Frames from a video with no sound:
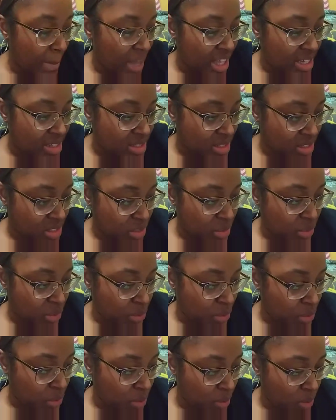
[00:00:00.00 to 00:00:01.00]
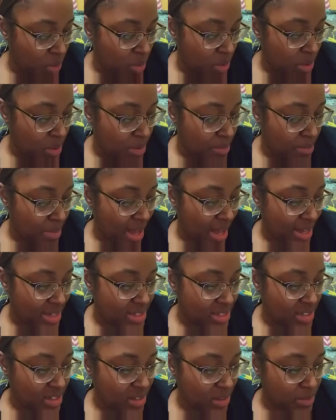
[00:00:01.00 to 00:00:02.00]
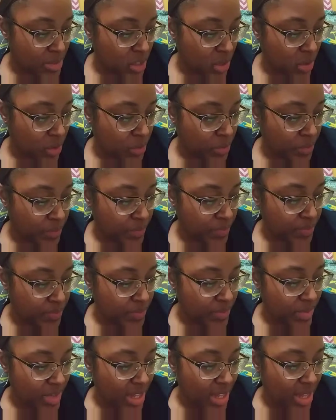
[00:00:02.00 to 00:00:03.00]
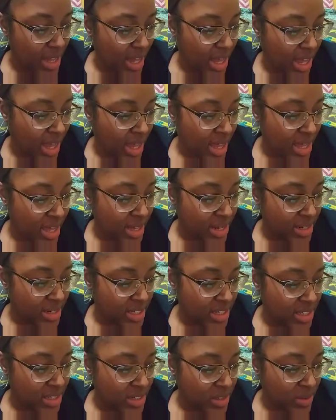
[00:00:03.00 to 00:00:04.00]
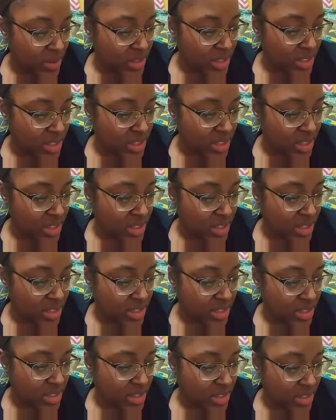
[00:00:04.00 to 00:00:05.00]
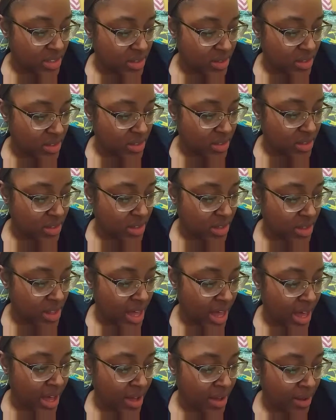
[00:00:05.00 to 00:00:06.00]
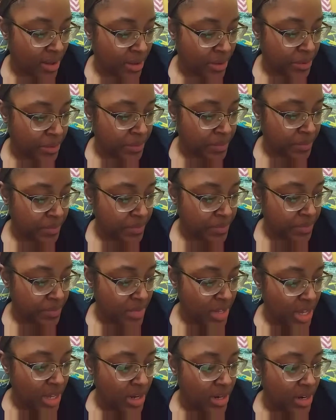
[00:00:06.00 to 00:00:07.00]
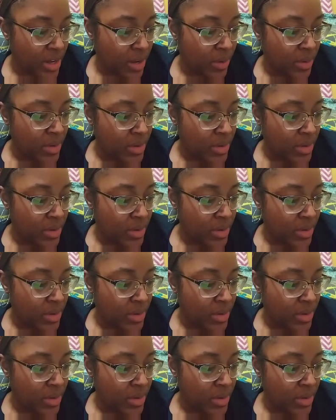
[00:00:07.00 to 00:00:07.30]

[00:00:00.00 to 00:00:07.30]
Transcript: So Baz comes home and he notices that no.